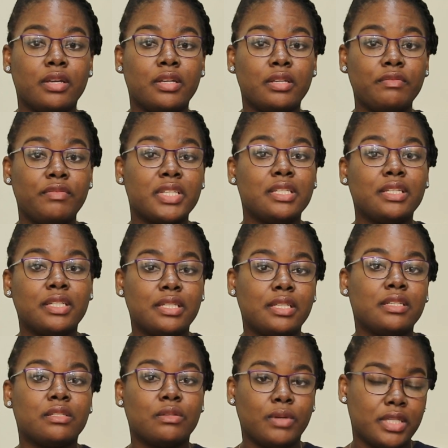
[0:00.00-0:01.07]
infertility
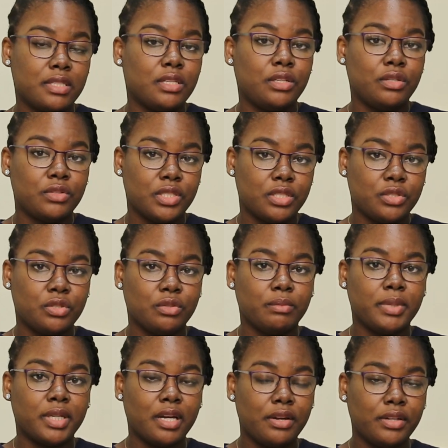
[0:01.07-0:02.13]
is quite a huge issue,
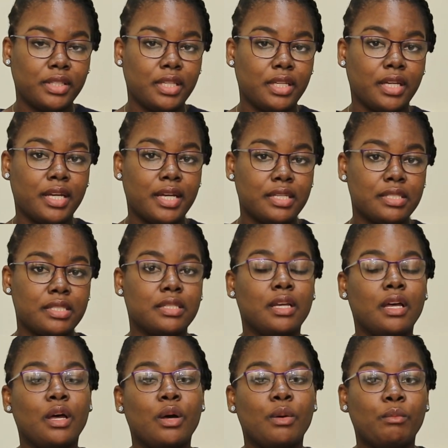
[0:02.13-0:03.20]
but currently as
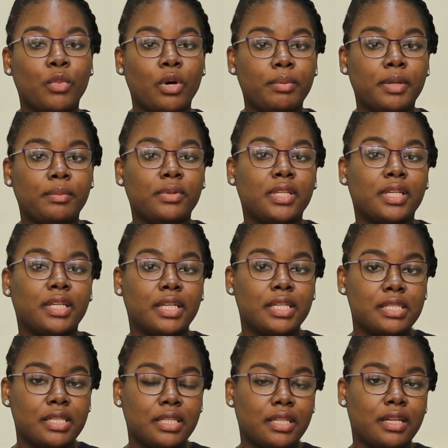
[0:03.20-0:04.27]
more people are
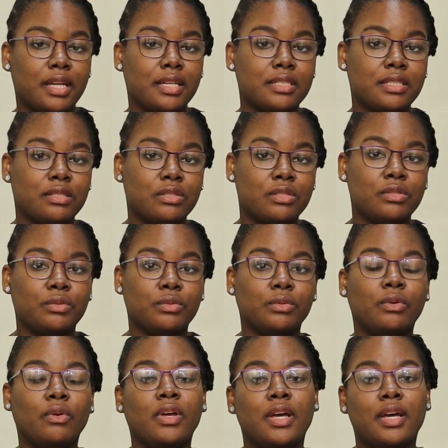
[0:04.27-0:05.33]
getting access to
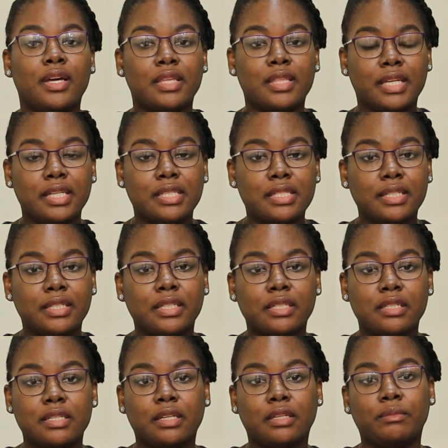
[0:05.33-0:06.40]
the
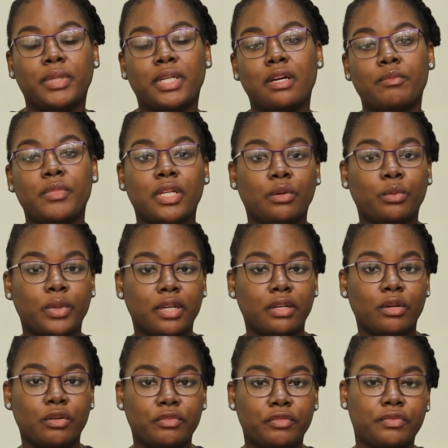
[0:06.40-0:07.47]
internet and becoming aware
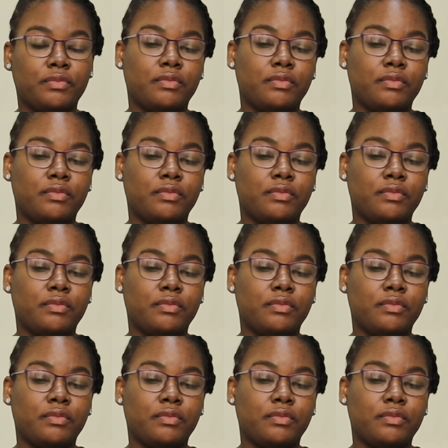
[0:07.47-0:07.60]
of